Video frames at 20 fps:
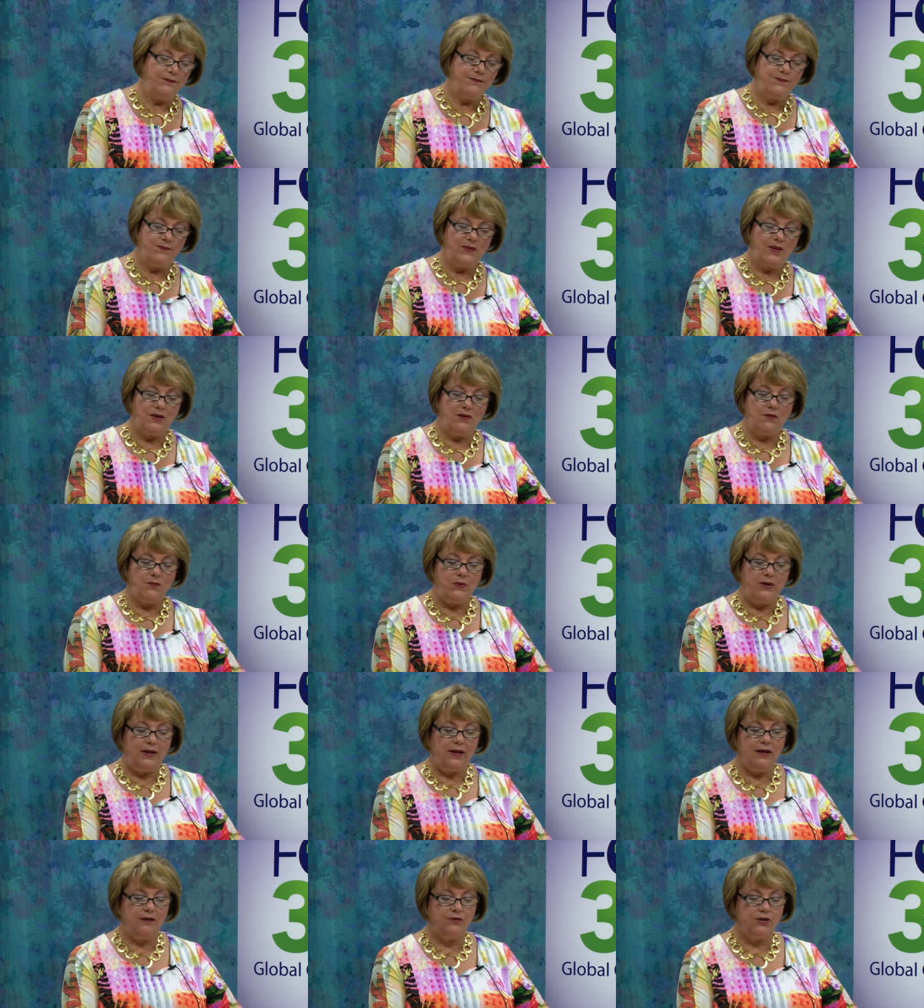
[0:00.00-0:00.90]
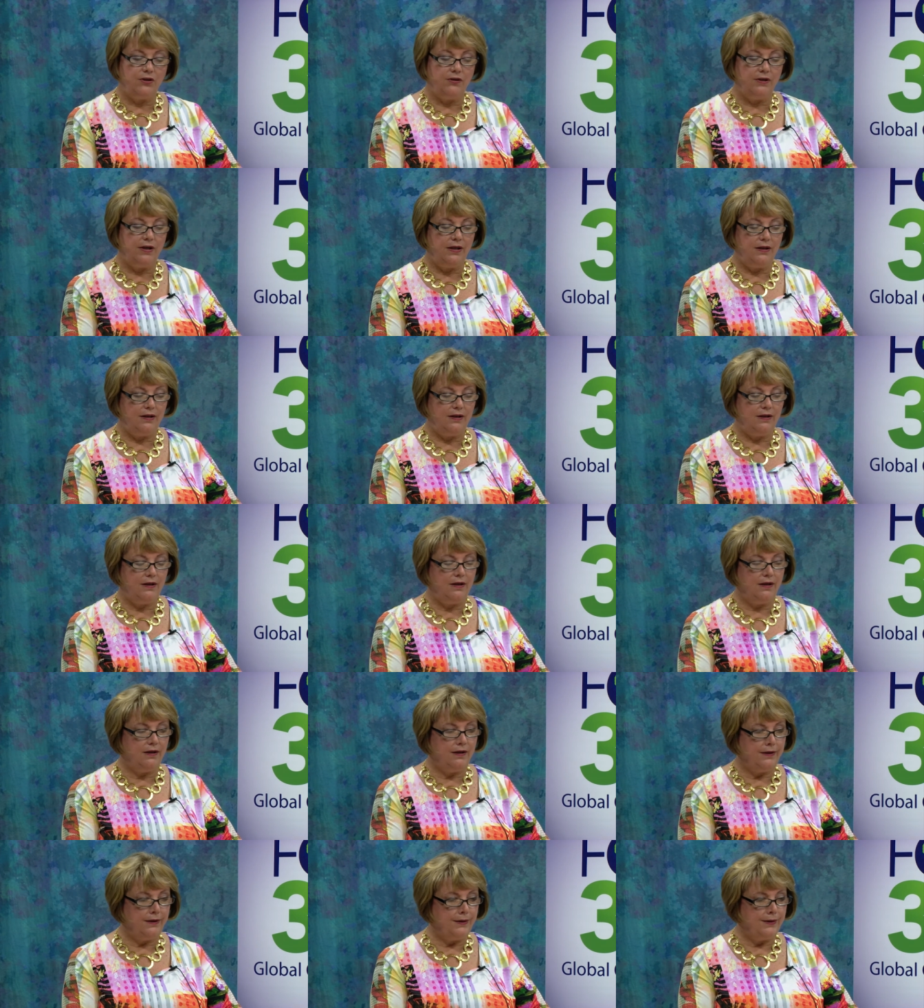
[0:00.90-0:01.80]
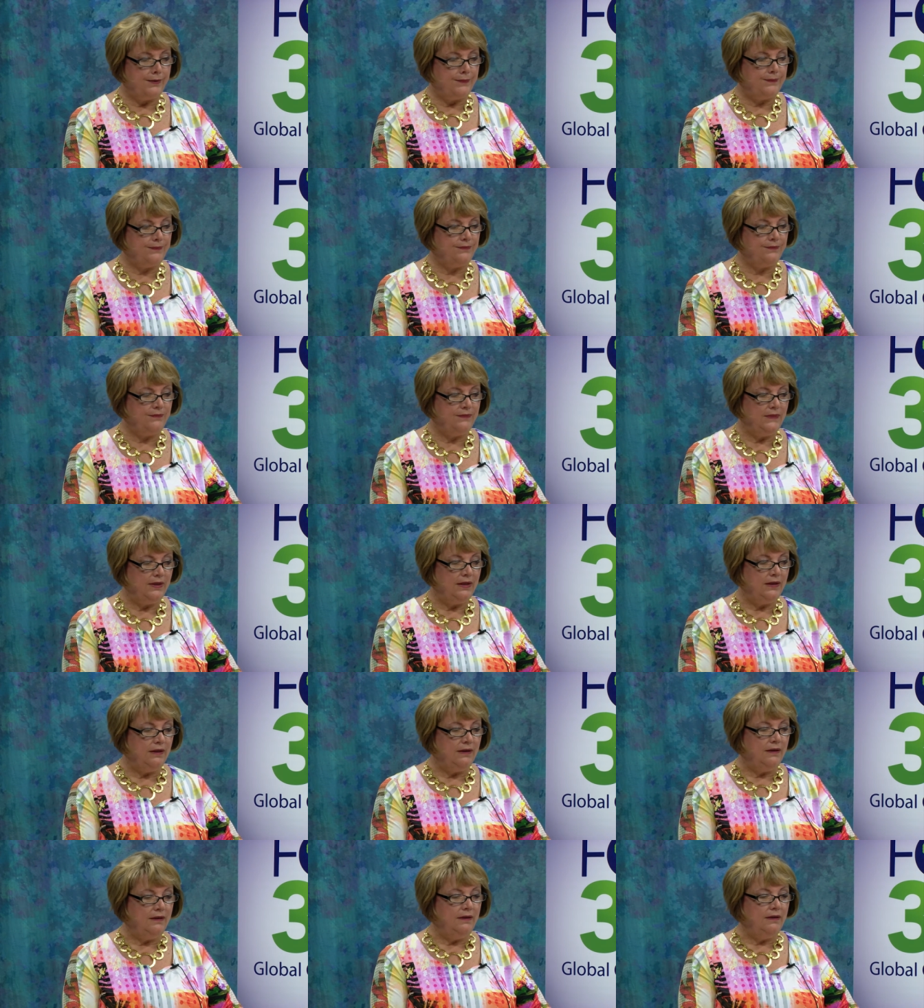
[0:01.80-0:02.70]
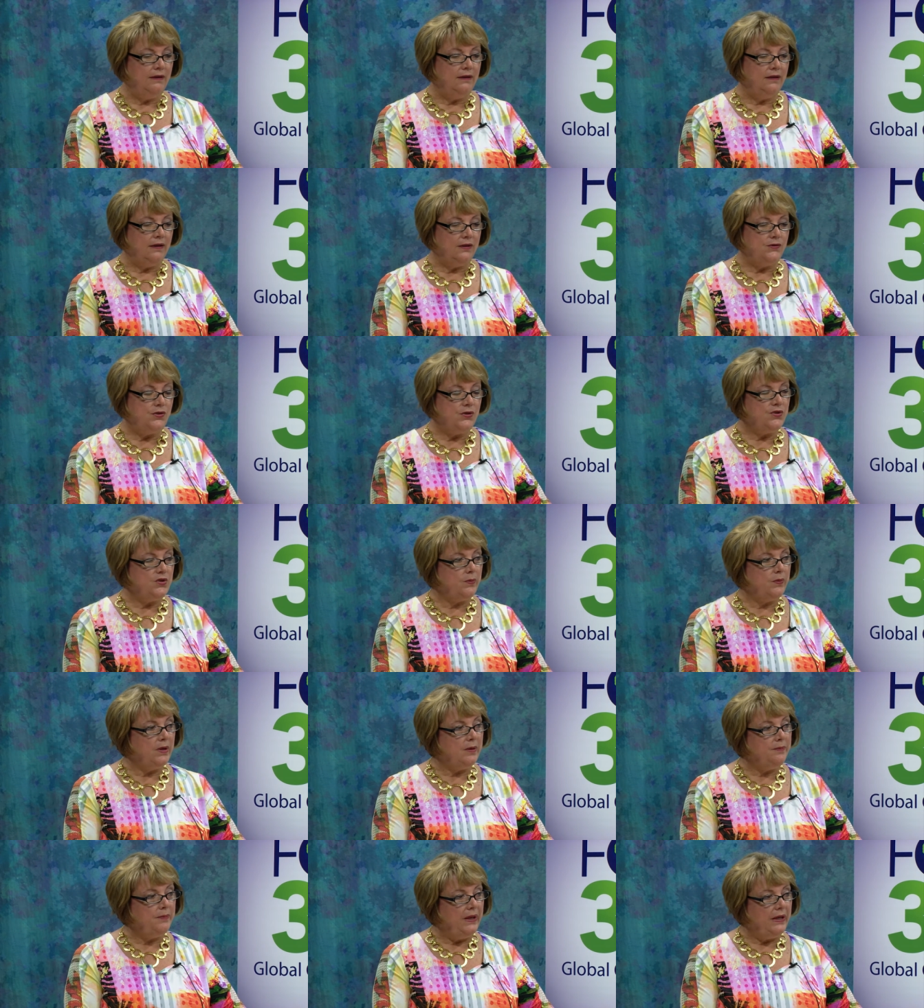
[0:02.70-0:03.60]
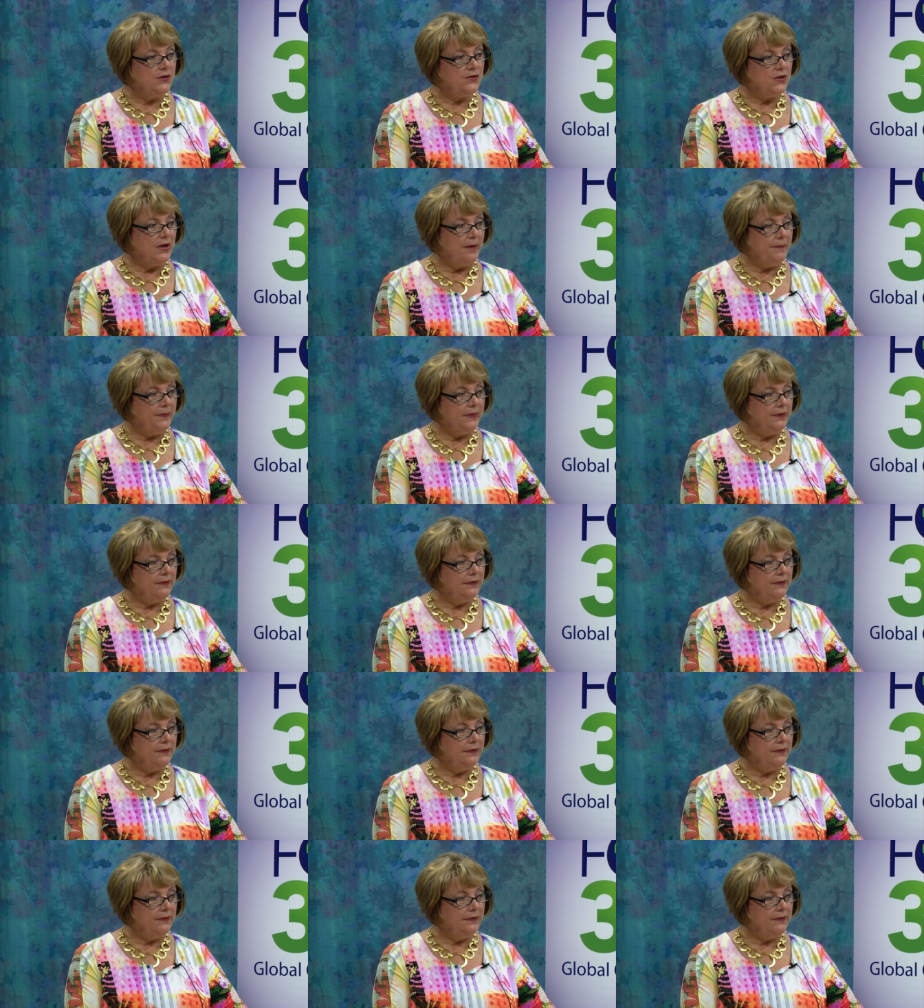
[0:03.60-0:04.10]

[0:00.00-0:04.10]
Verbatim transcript: Mm-hmm. We have created um, a gingerbread bake shop.